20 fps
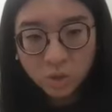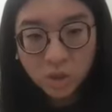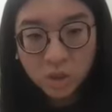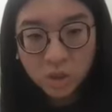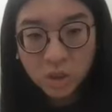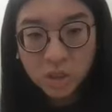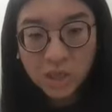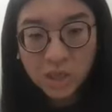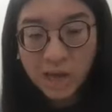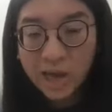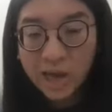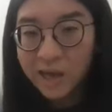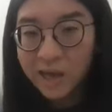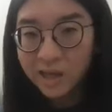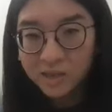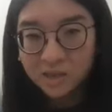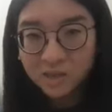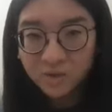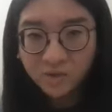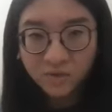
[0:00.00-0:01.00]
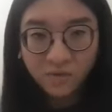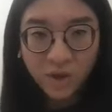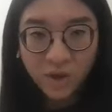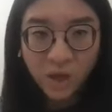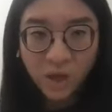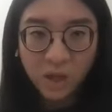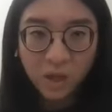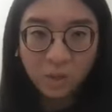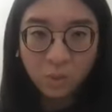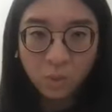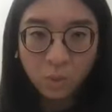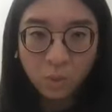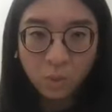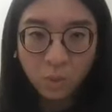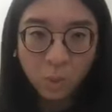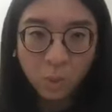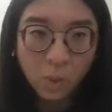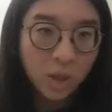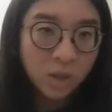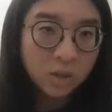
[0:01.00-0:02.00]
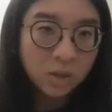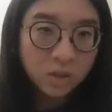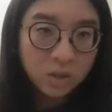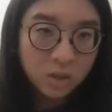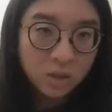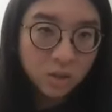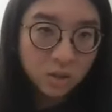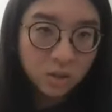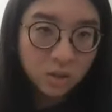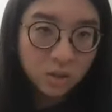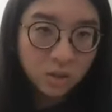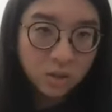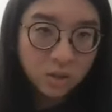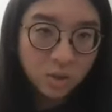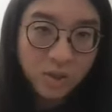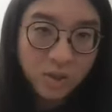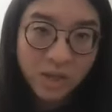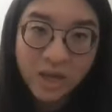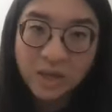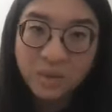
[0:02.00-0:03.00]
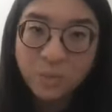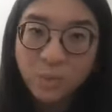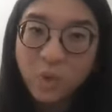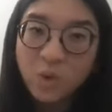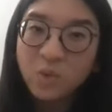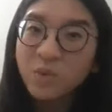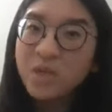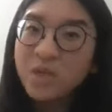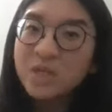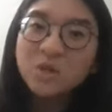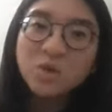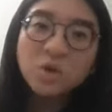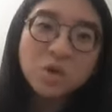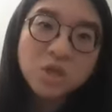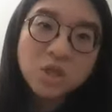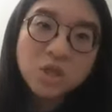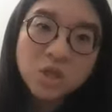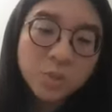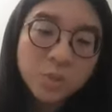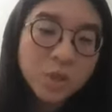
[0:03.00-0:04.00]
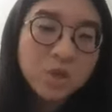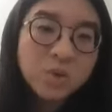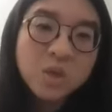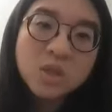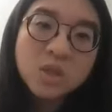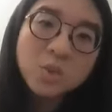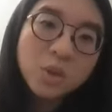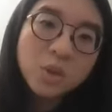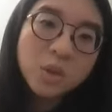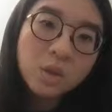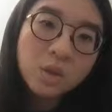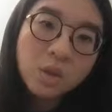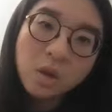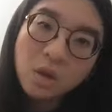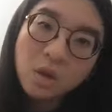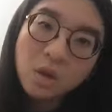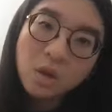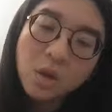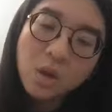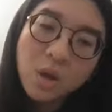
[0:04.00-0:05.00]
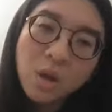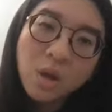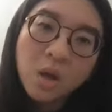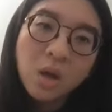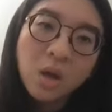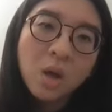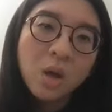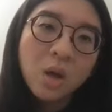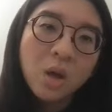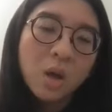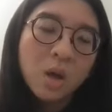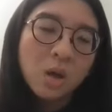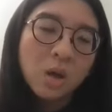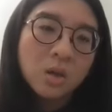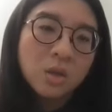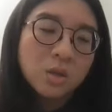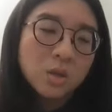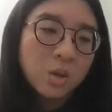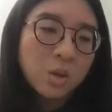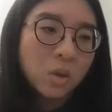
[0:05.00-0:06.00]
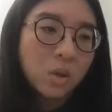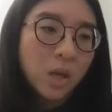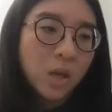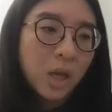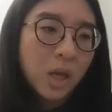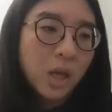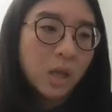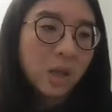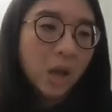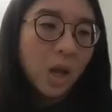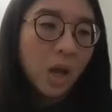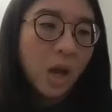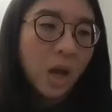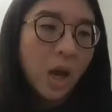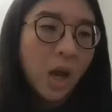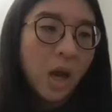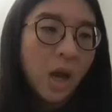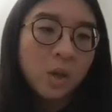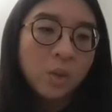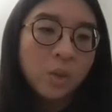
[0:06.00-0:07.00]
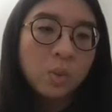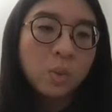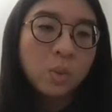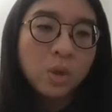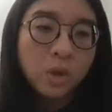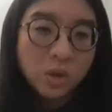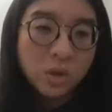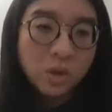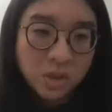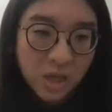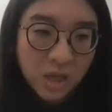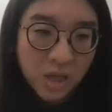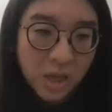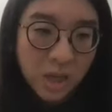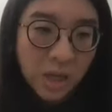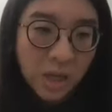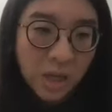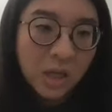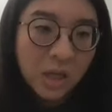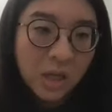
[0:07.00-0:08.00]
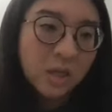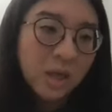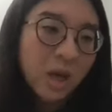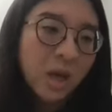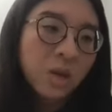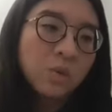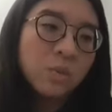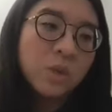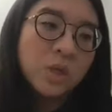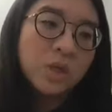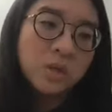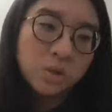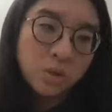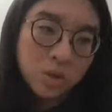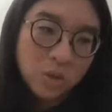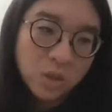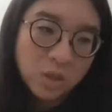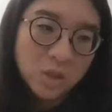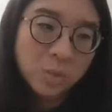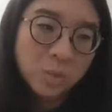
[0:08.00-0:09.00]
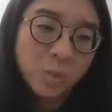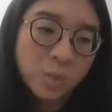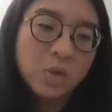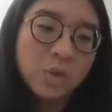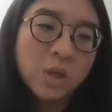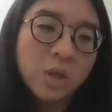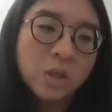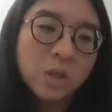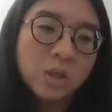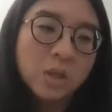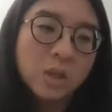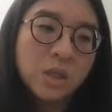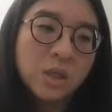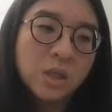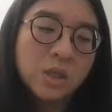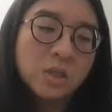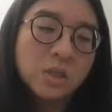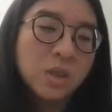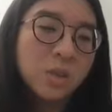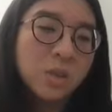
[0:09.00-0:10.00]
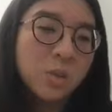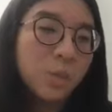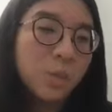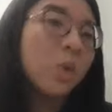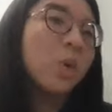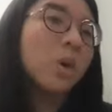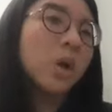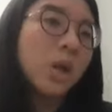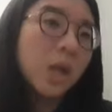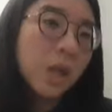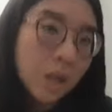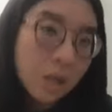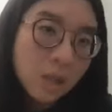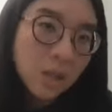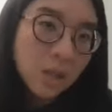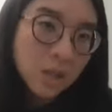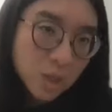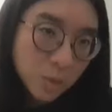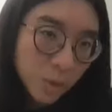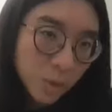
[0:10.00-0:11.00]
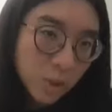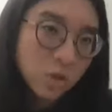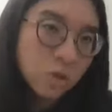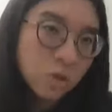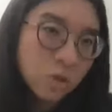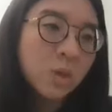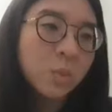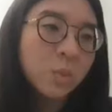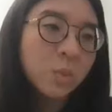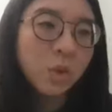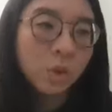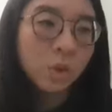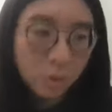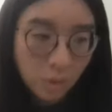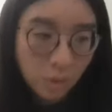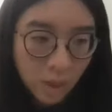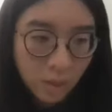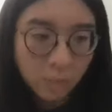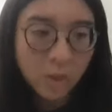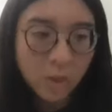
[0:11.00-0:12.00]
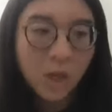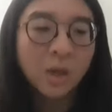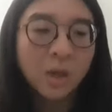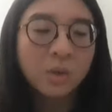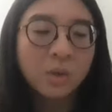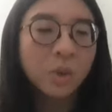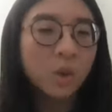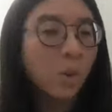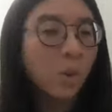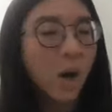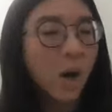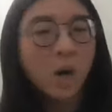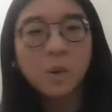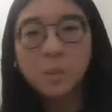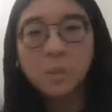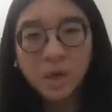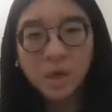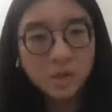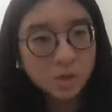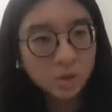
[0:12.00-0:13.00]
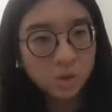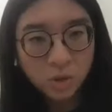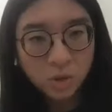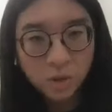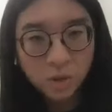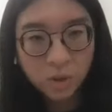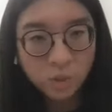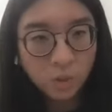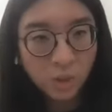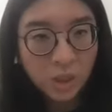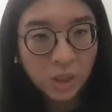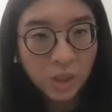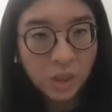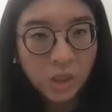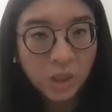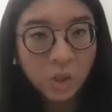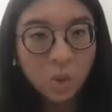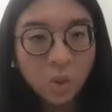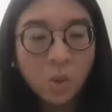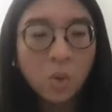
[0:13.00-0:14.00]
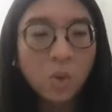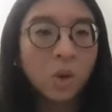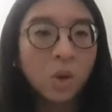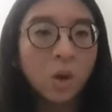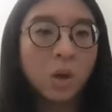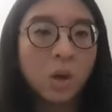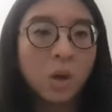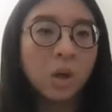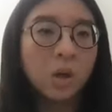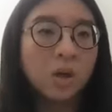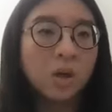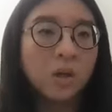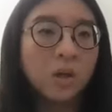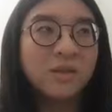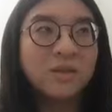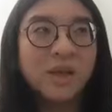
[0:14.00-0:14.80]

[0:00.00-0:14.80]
she asked if I want to gain more research experience with her. So like I would say that research experience is important, especially in program that require a master degree or